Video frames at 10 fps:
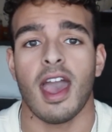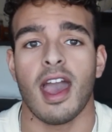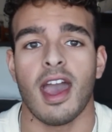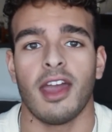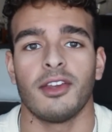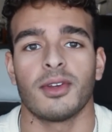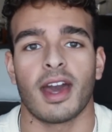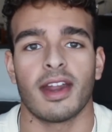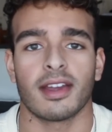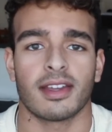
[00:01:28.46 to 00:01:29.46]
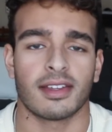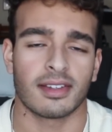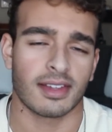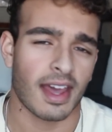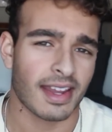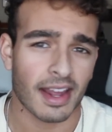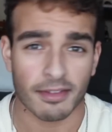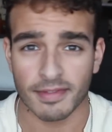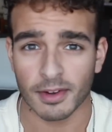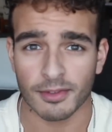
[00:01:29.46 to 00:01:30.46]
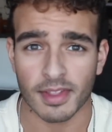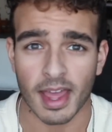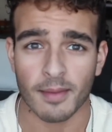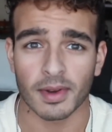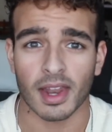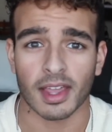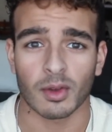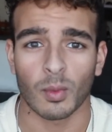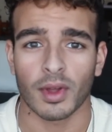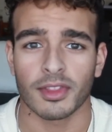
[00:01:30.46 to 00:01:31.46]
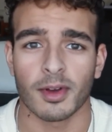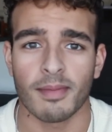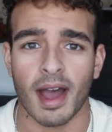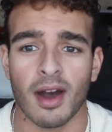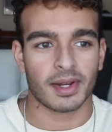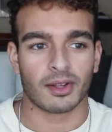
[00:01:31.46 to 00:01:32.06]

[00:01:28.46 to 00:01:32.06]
and you kind of got a feel for them and like what they're about.